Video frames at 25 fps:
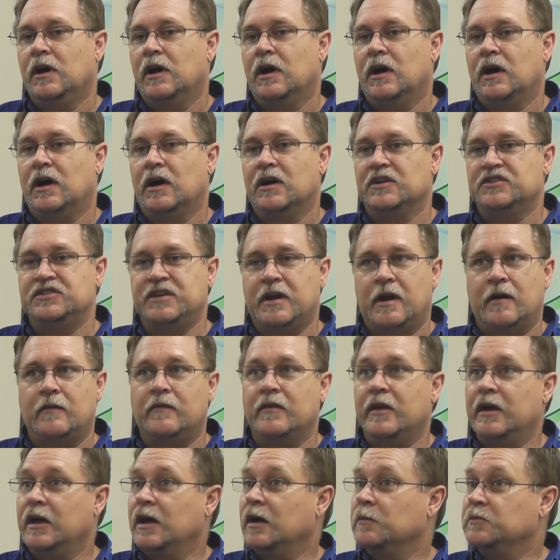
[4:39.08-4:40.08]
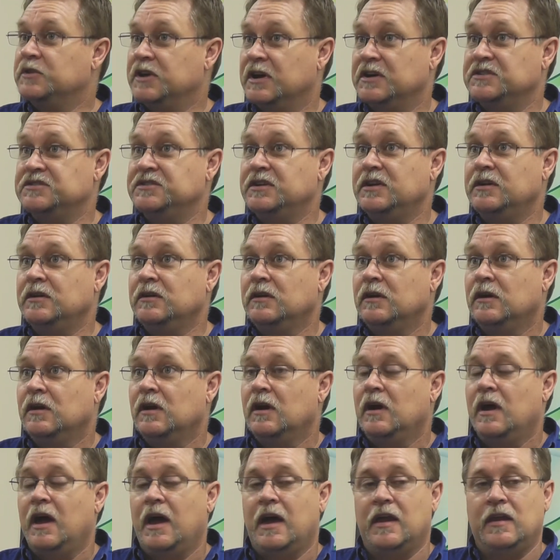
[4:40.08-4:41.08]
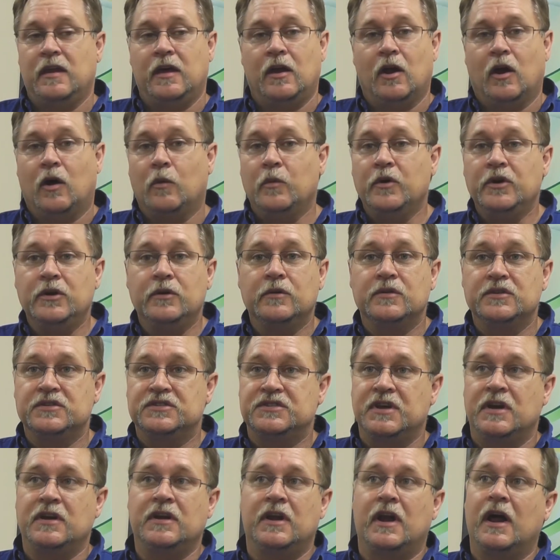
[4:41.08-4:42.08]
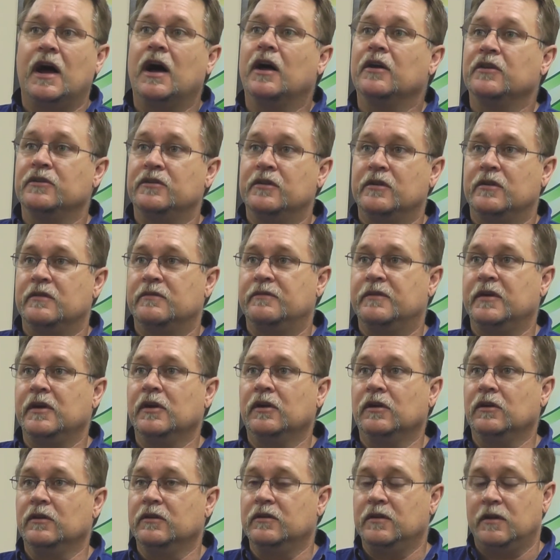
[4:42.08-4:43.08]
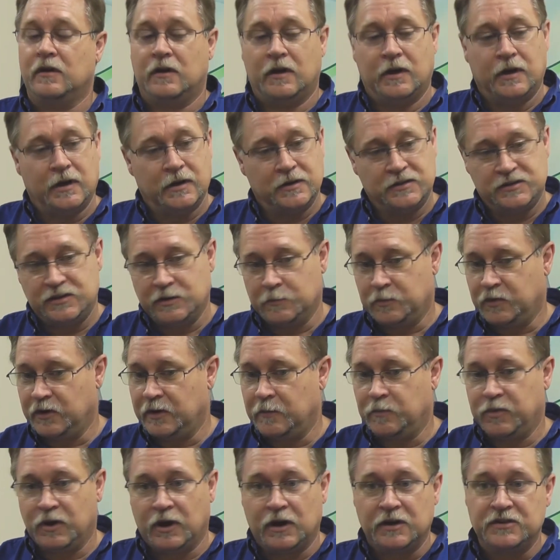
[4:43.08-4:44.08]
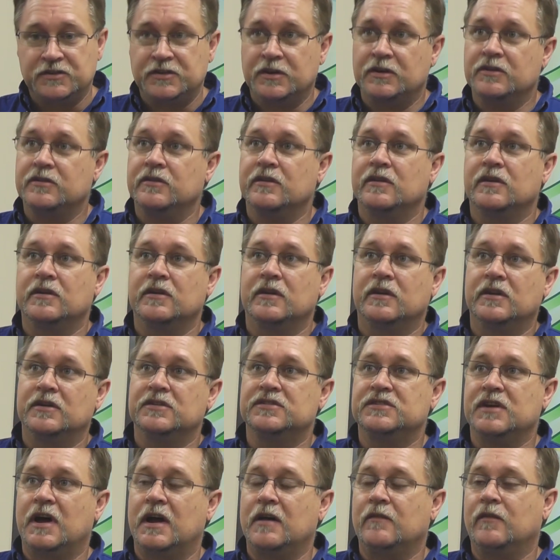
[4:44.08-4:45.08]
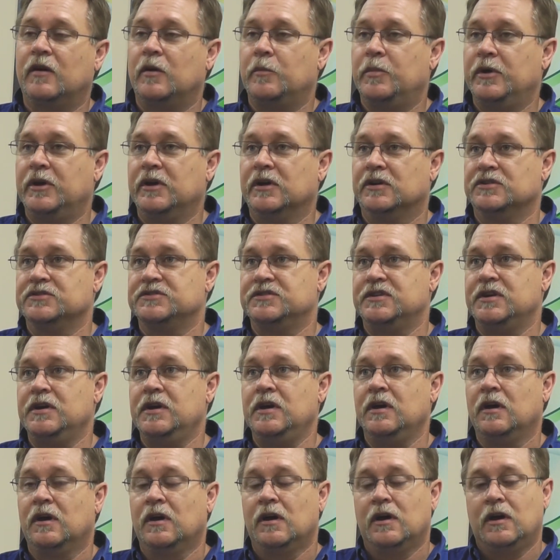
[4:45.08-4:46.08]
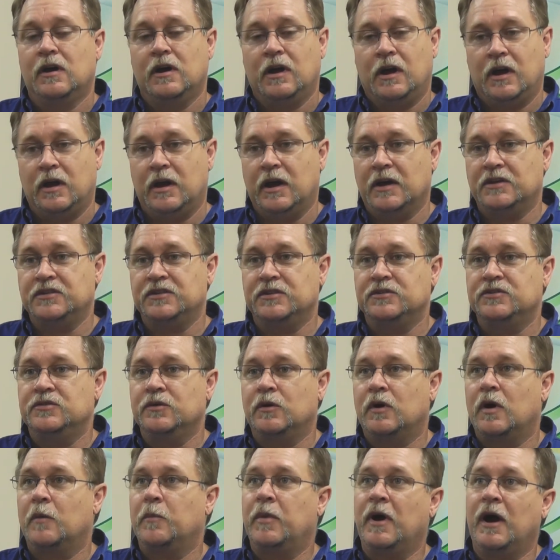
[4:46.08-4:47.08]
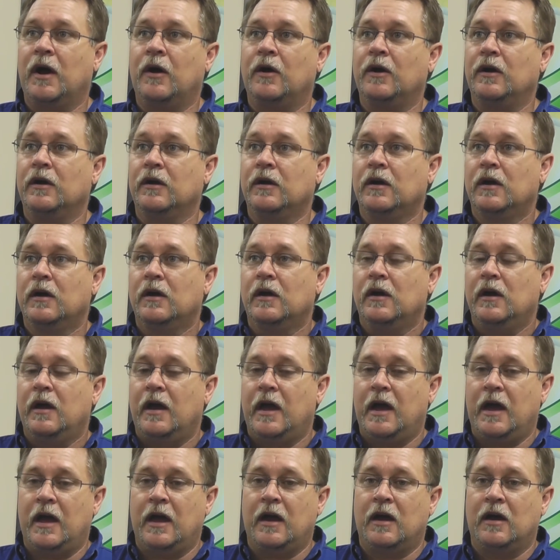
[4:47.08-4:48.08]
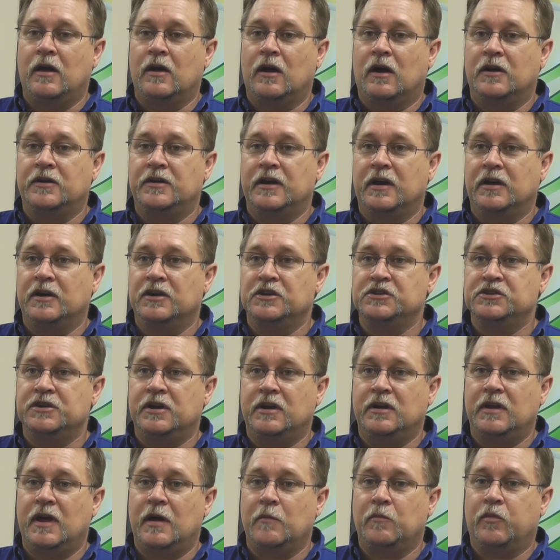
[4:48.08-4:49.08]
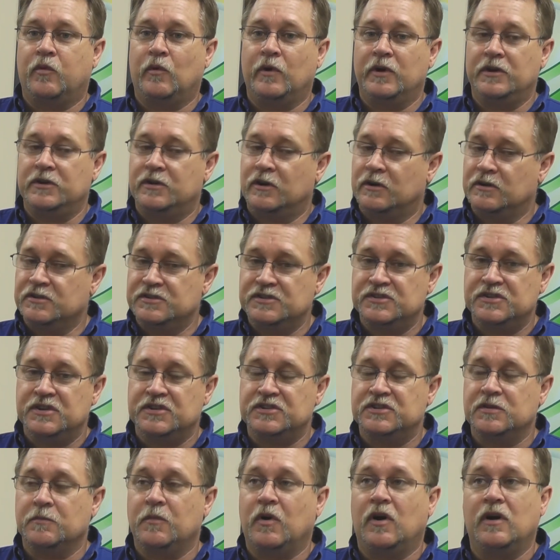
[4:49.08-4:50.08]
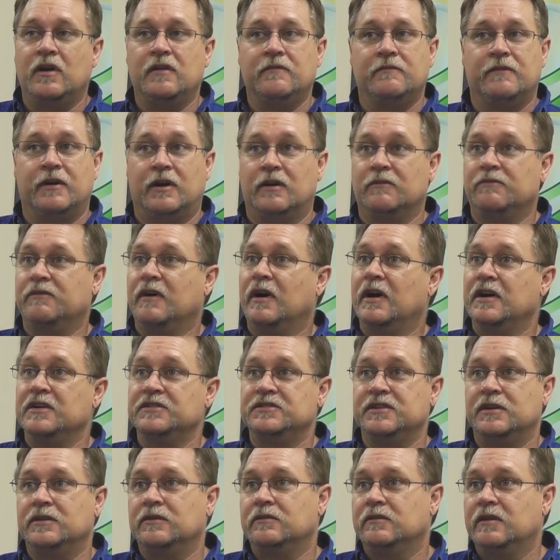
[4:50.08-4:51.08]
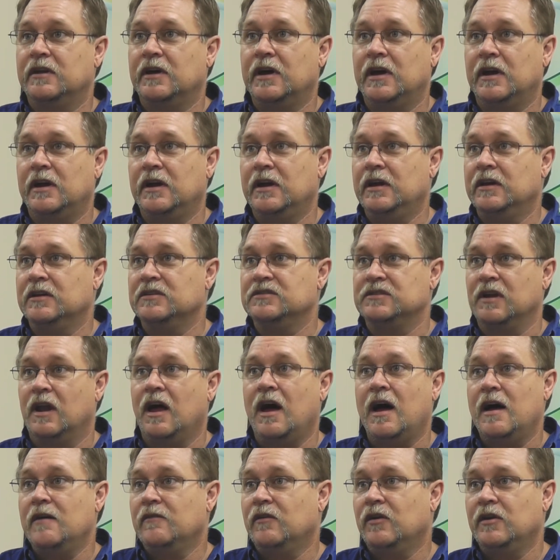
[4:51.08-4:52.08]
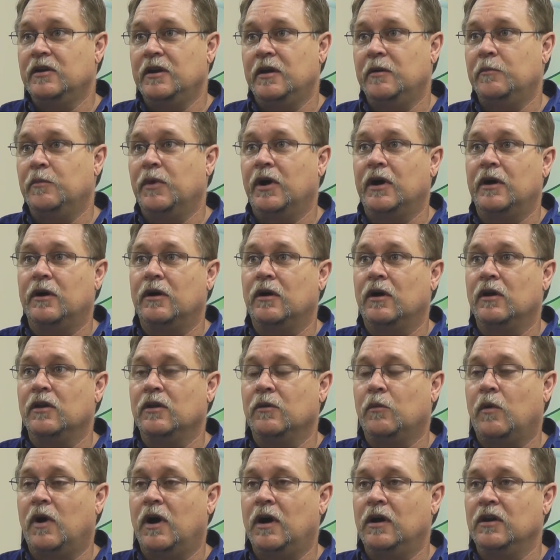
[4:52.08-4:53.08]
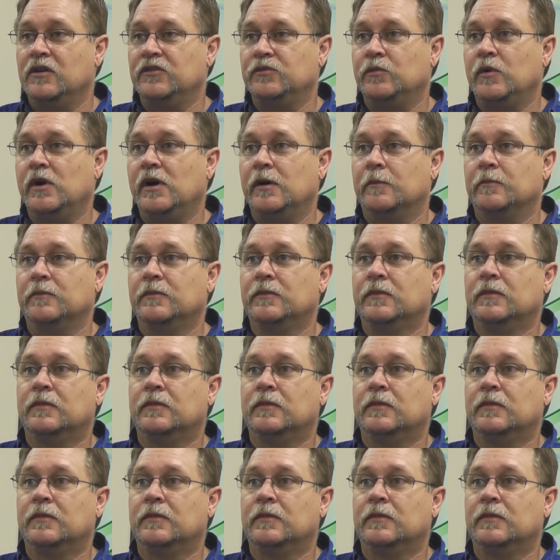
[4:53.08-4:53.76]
uh, set everything up, test it, and then all we do is send it out into the field. It simply plugs into the, the side of our PLC, connects into our power, and our technician at that point turns the system on and verifies that, that he is live on NetBiter on the wireless web.